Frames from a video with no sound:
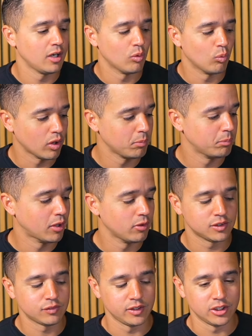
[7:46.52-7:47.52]
one
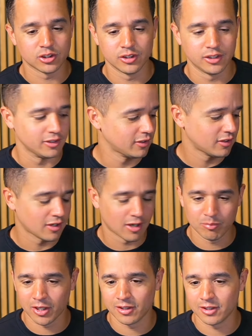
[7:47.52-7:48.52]
bonus feature here,
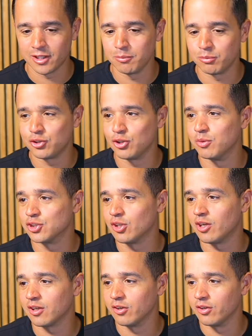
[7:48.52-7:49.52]
I'm not going to keep you too much
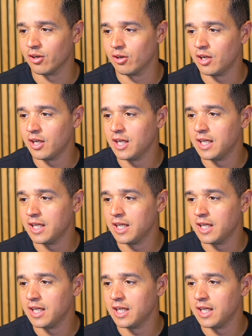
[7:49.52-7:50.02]
longer though,